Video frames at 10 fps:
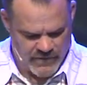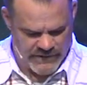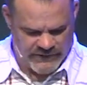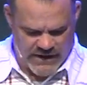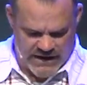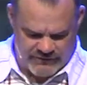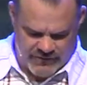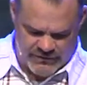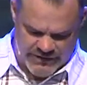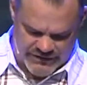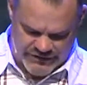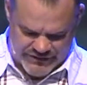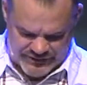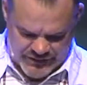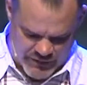What if God views us
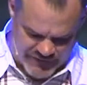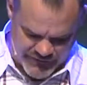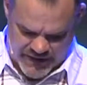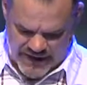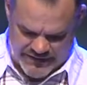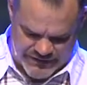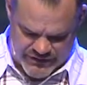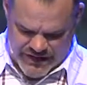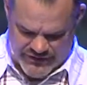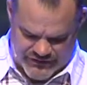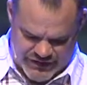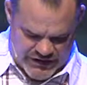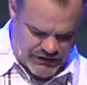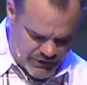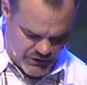differently? What if God does not
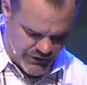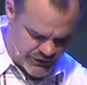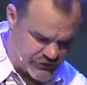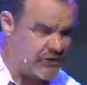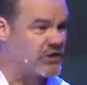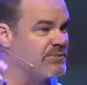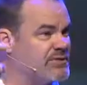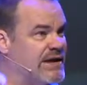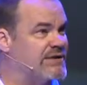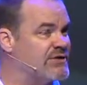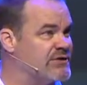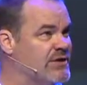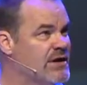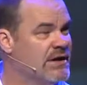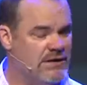see you or your
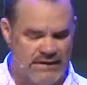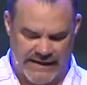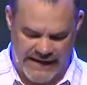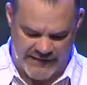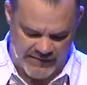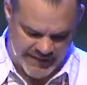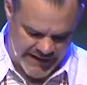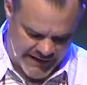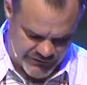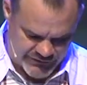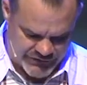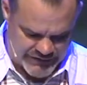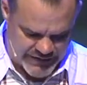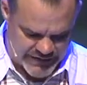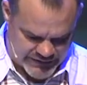circumstances like everybody
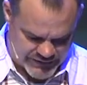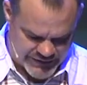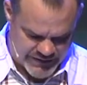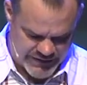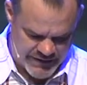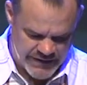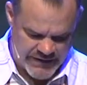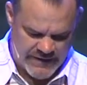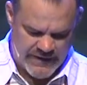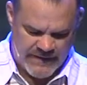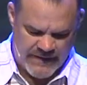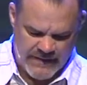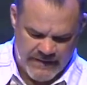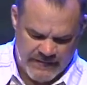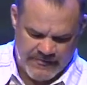else does?
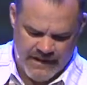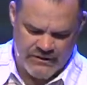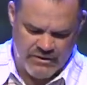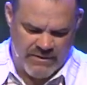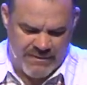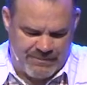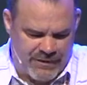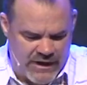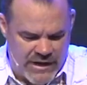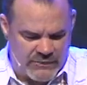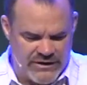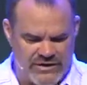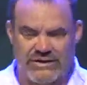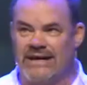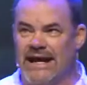And so, my prayer in
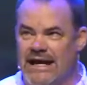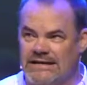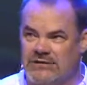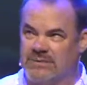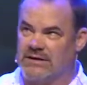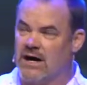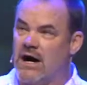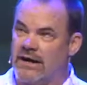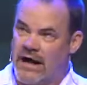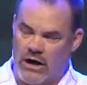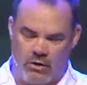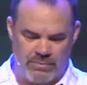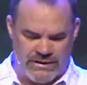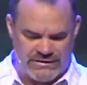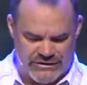recent days has been God,
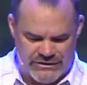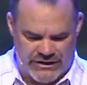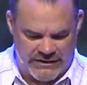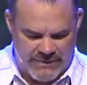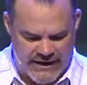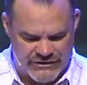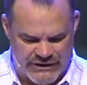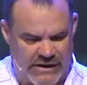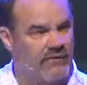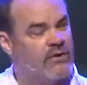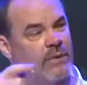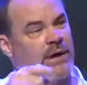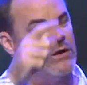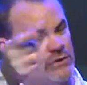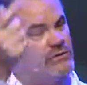help me to see myself the
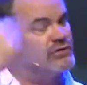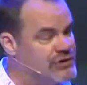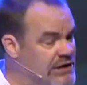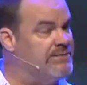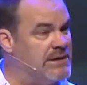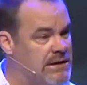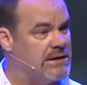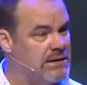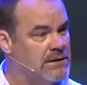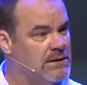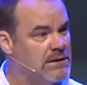way you see me.